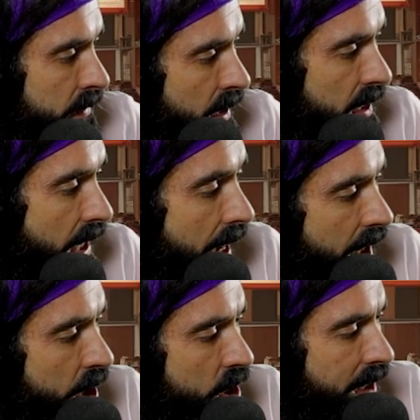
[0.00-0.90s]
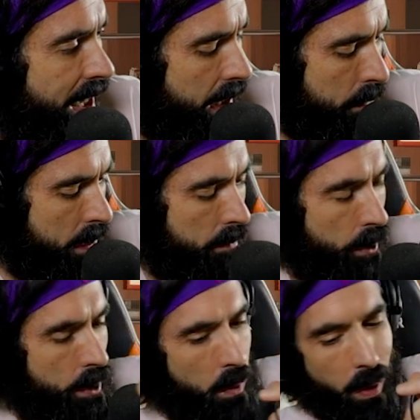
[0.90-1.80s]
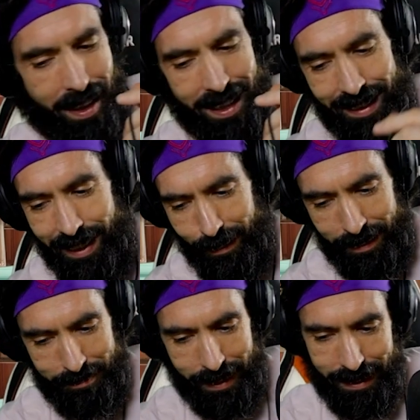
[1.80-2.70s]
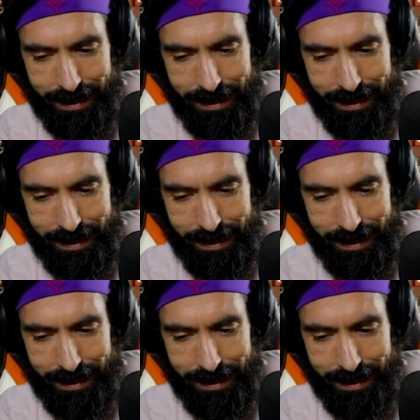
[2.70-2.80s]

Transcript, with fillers: Jaeger, are you kidding me, bro? What are you doing, man?